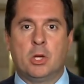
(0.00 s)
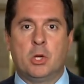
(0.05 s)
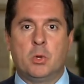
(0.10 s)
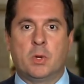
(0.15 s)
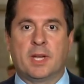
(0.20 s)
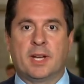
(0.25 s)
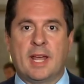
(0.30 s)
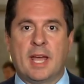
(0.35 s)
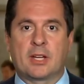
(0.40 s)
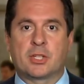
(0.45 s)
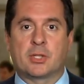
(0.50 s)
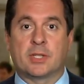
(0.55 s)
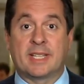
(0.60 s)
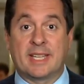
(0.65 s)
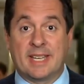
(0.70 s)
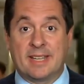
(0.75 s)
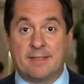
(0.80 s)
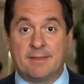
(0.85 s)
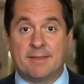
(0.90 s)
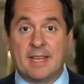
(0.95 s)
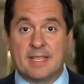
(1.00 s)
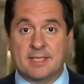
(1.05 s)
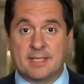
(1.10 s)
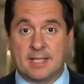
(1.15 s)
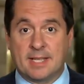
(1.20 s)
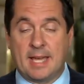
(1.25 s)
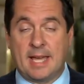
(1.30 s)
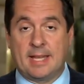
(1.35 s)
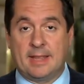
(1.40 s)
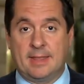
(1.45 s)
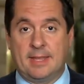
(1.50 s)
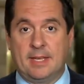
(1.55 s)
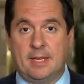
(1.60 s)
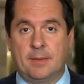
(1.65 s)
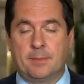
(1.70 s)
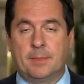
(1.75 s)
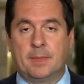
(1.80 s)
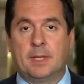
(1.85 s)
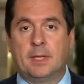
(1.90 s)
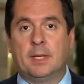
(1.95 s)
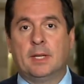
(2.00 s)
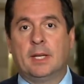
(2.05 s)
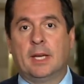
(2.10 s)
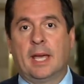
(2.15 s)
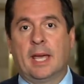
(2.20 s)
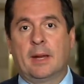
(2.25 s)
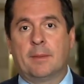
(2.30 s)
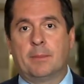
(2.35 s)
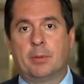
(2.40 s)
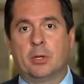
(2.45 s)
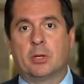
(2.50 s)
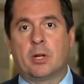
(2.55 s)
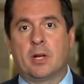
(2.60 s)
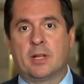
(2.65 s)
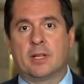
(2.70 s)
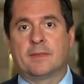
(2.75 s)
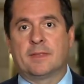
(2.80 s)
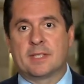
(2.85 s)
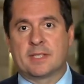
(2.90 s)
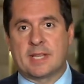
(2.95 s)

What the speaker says: who can actually investigate them and put all of